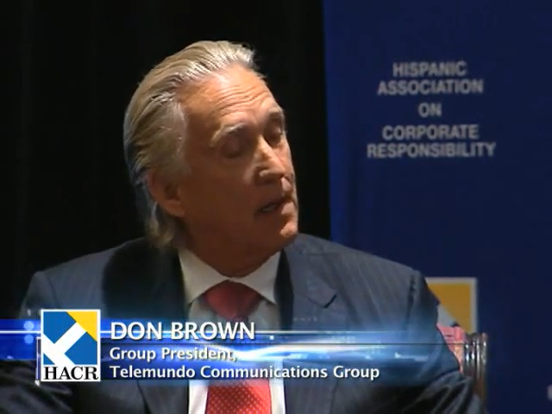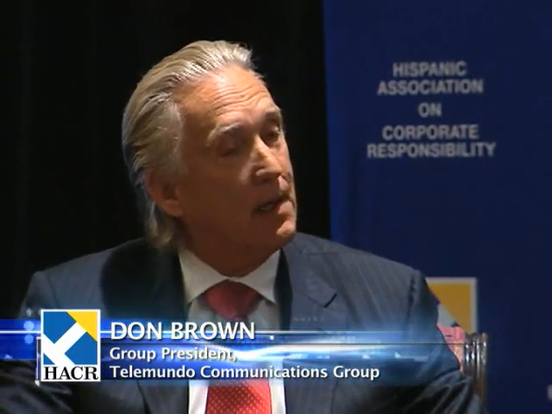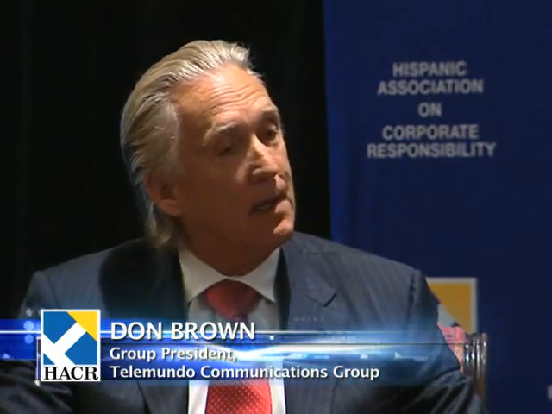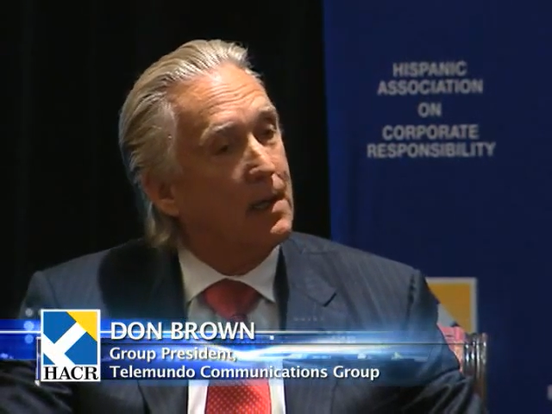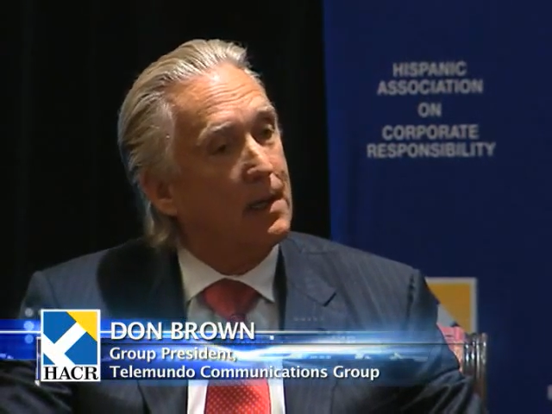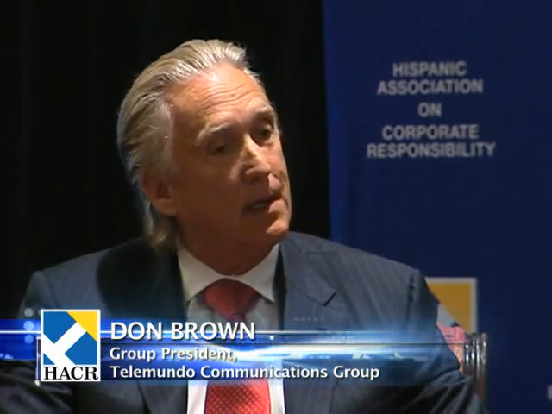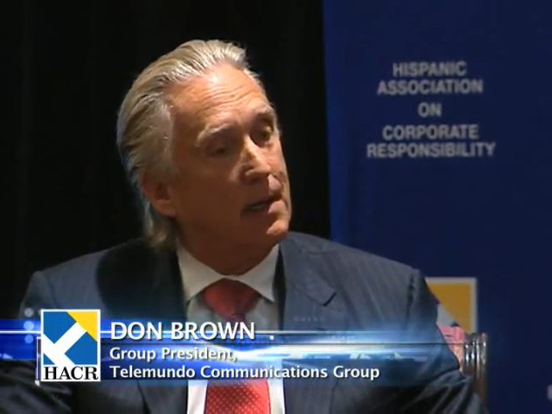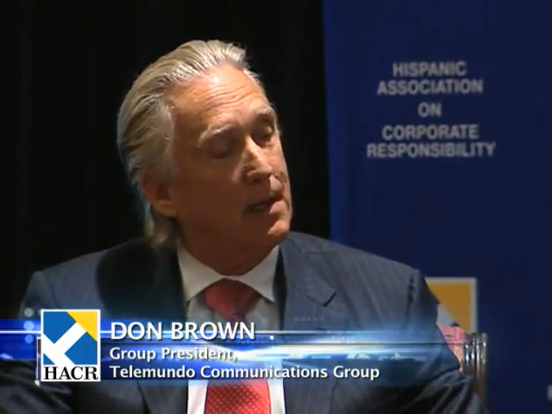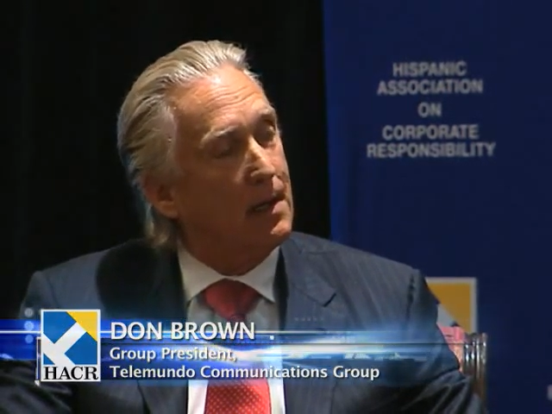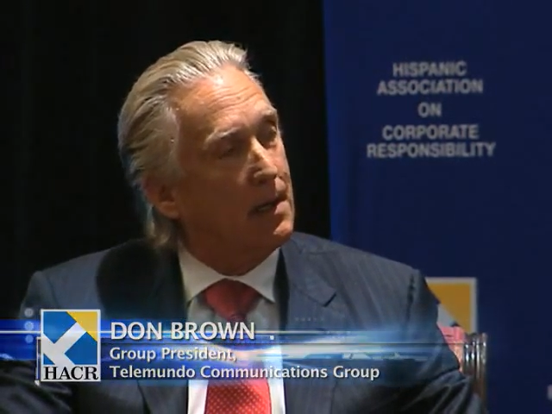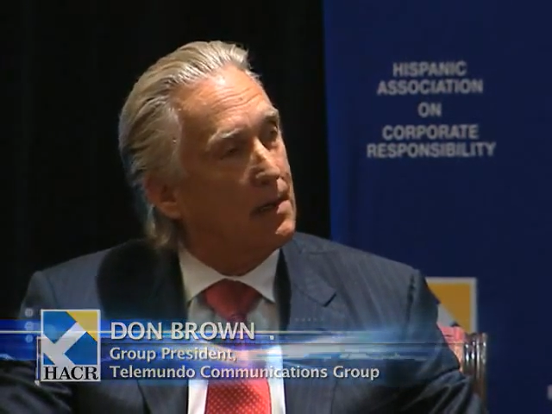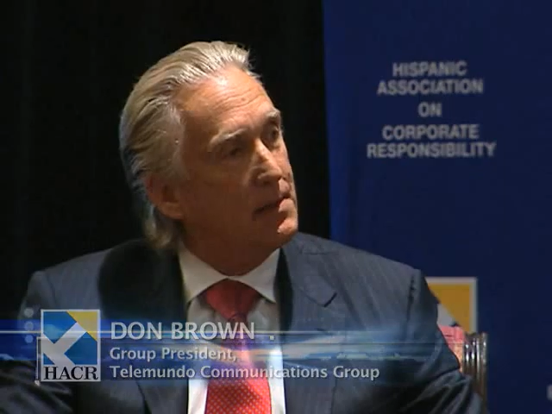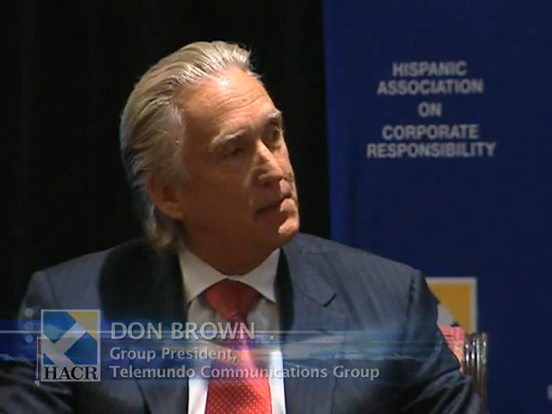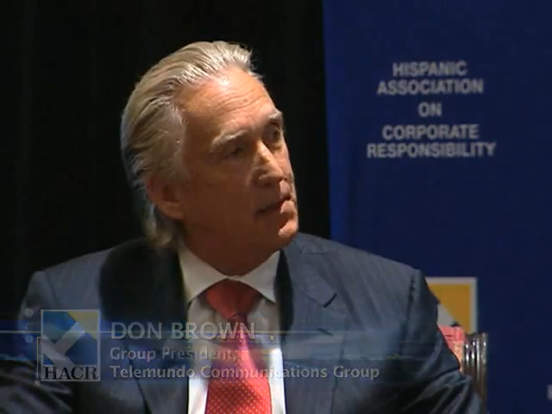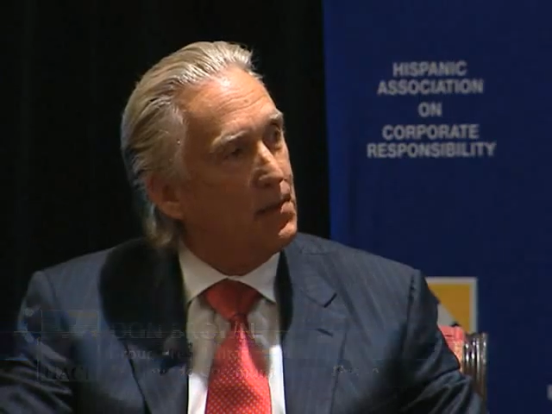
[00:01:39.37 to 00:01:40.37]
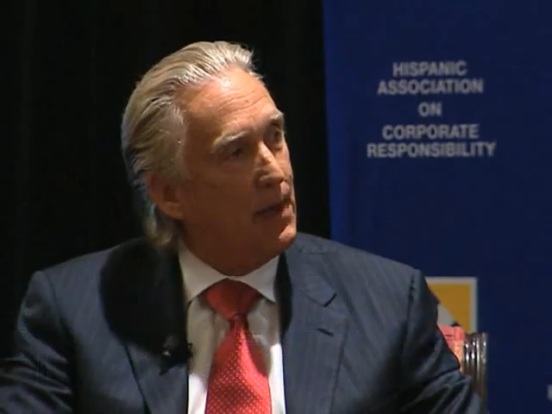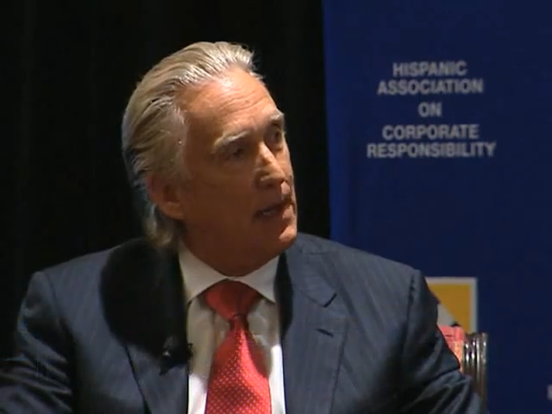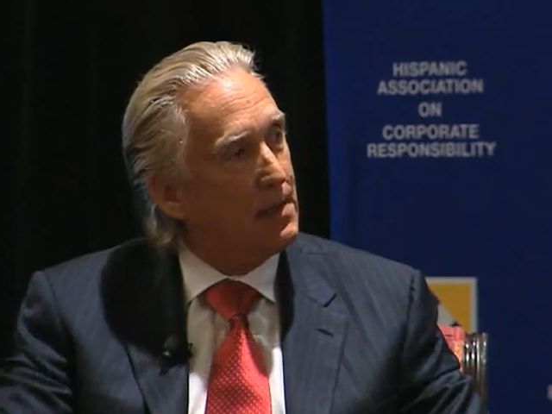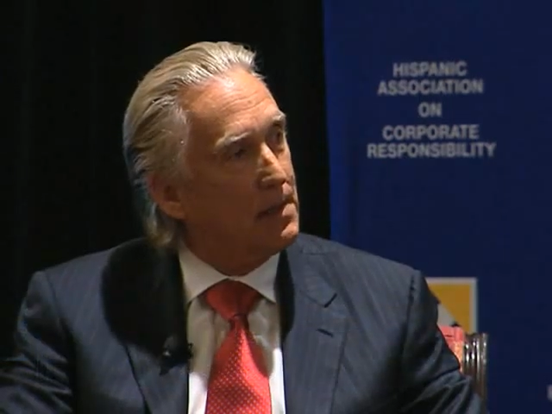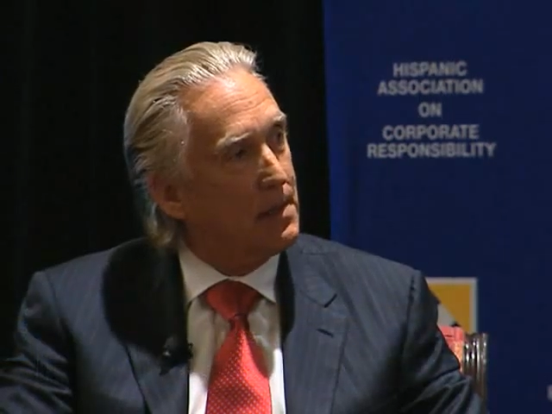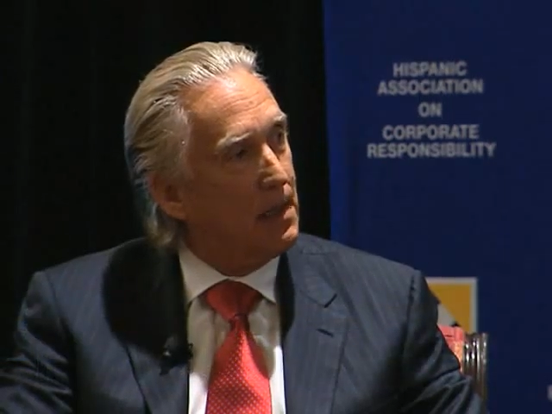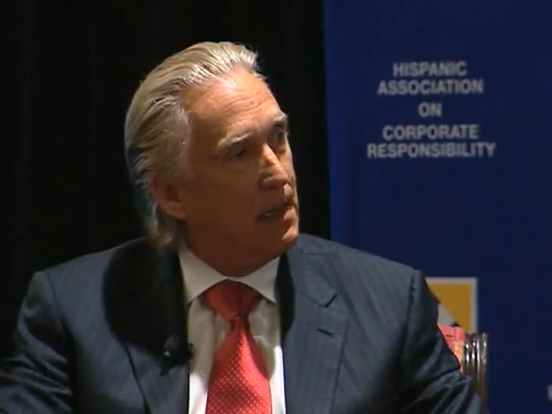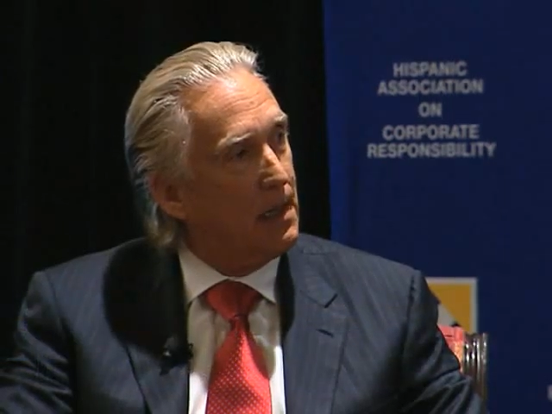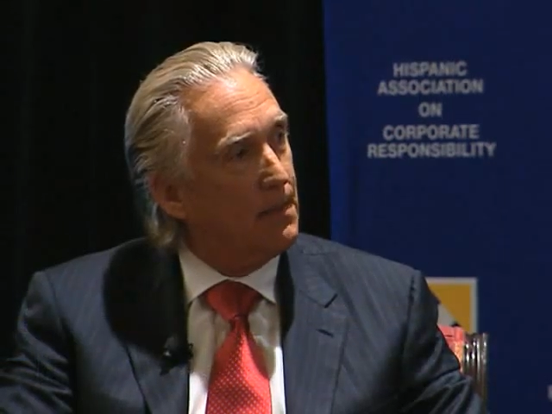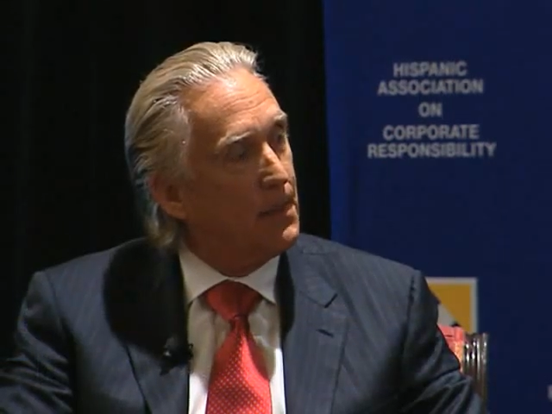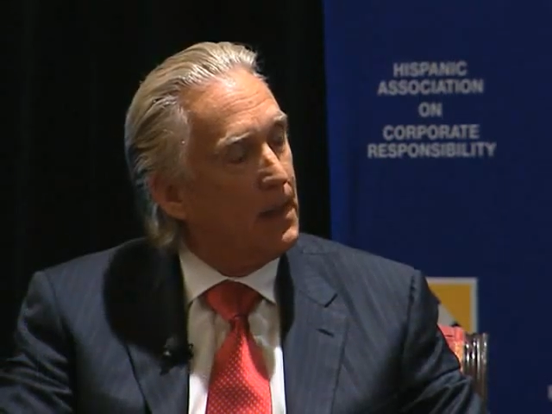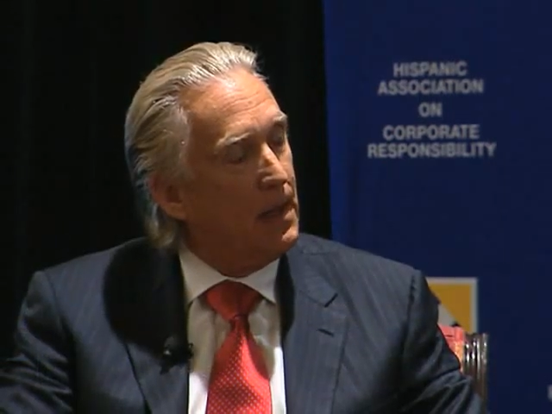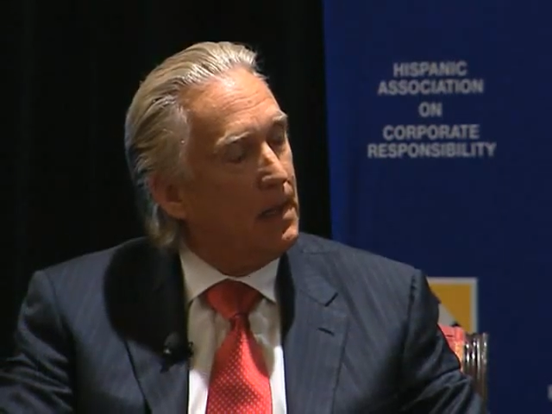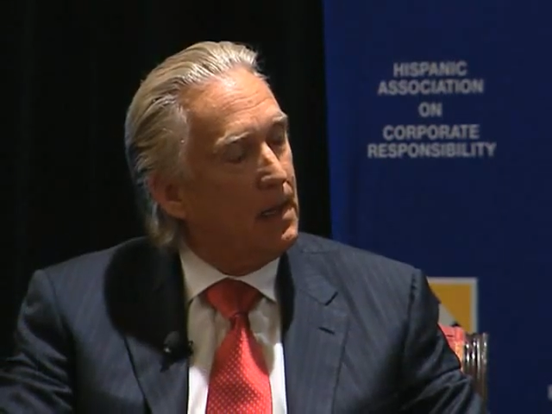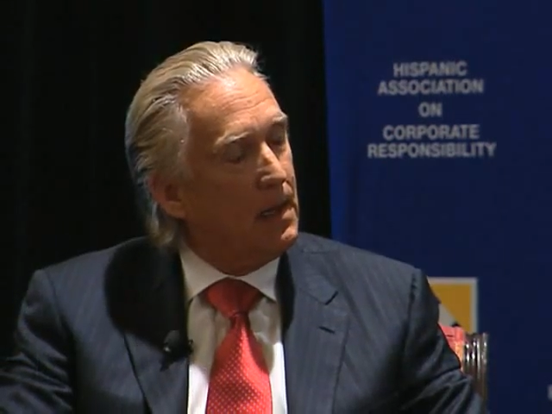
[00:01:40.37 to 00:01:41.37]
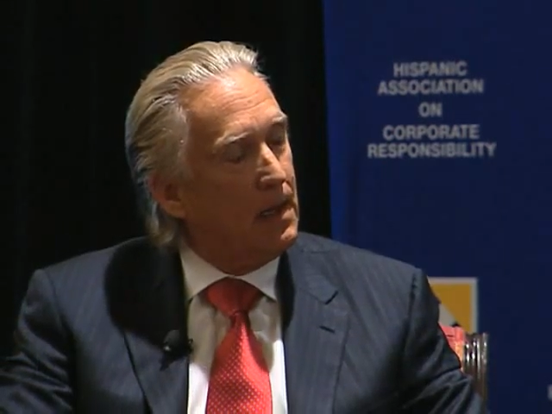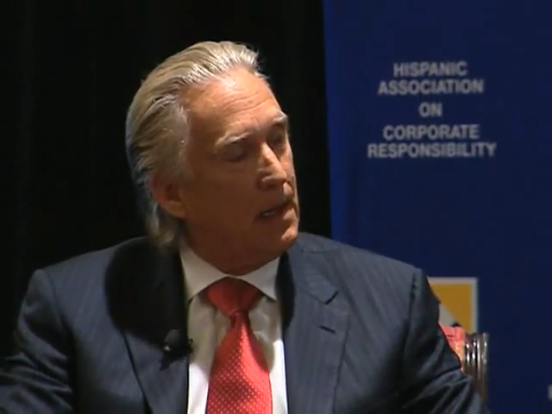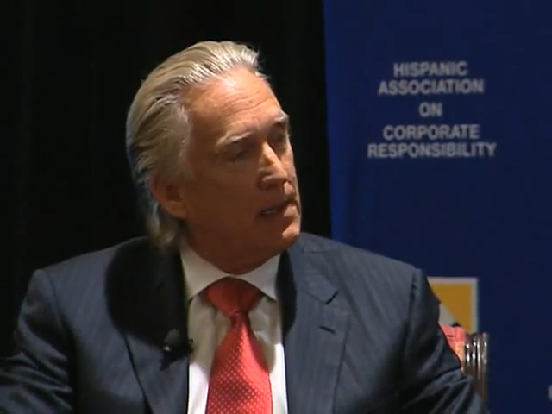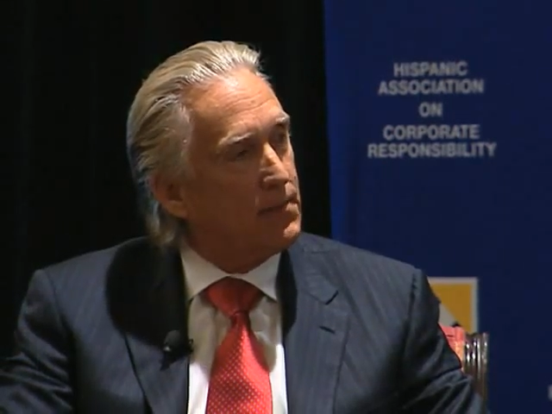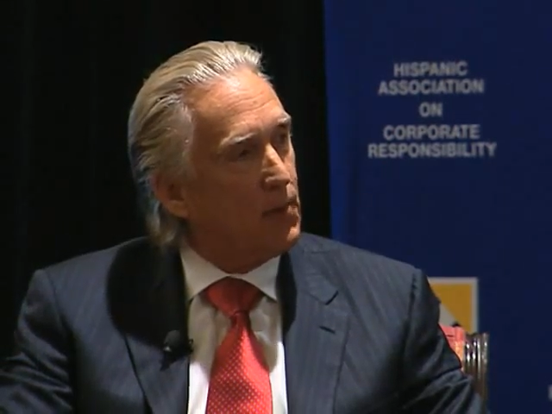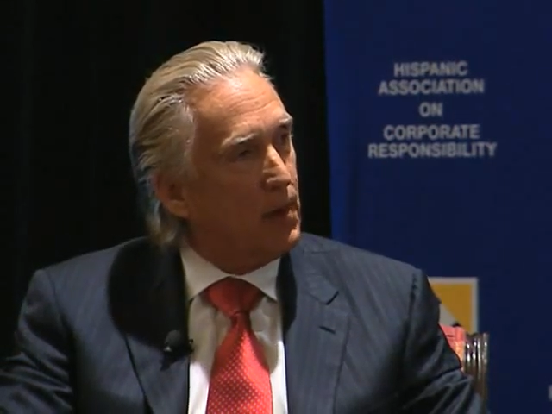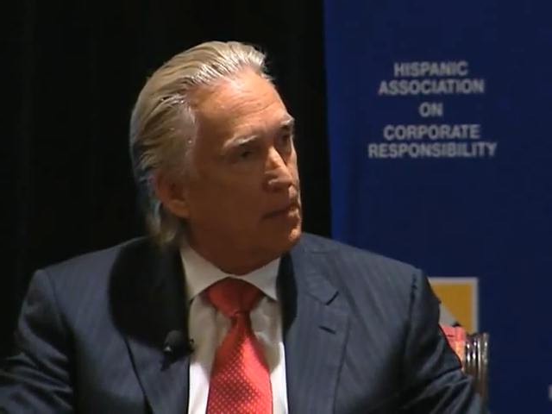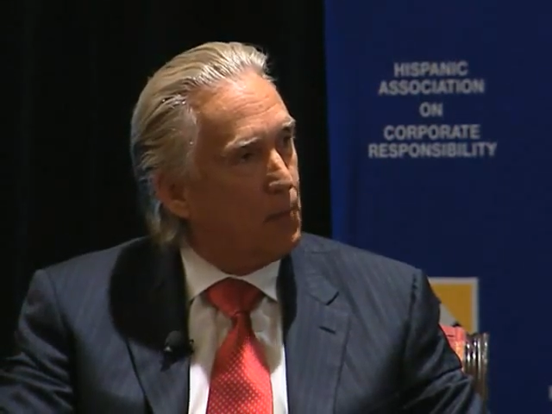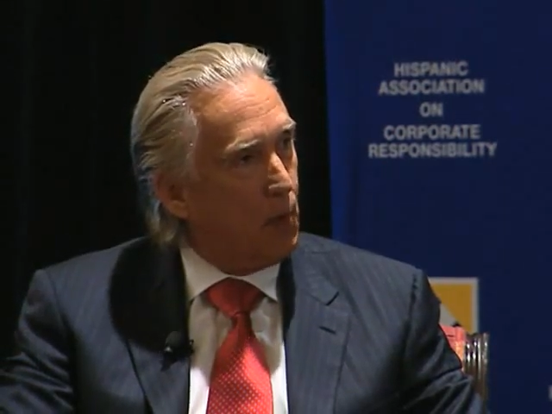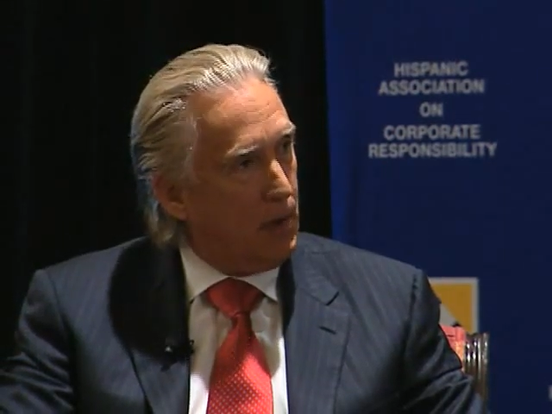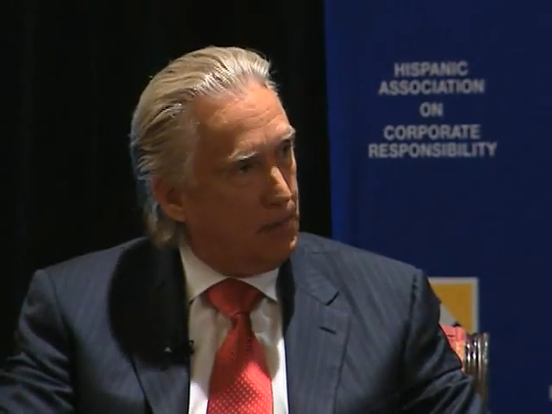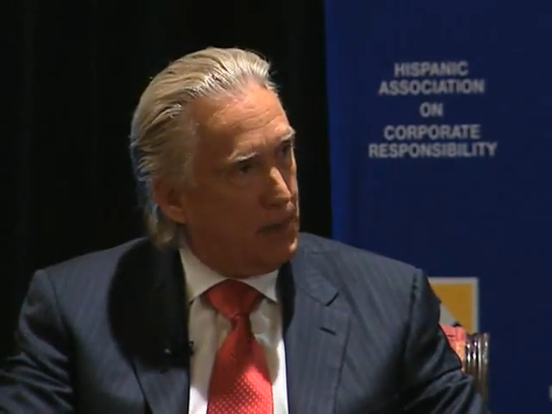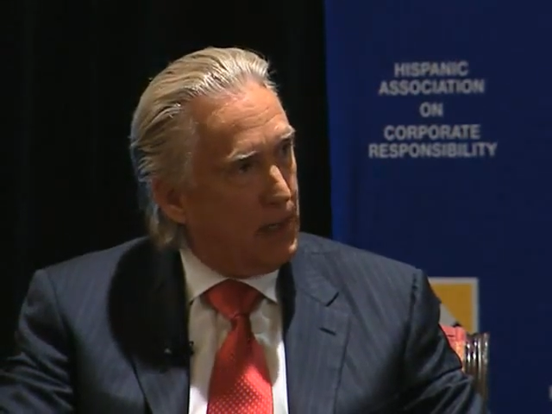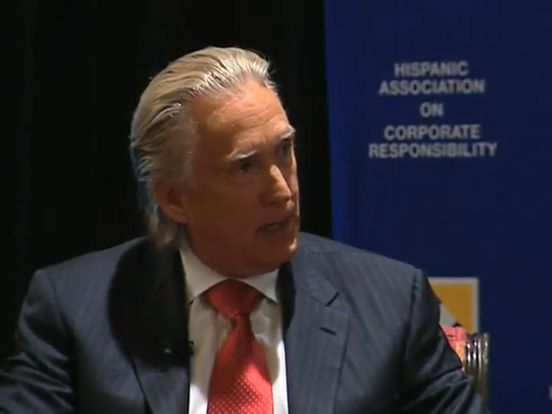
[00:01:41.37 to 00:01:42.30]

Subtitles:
Yeah. So that's very important.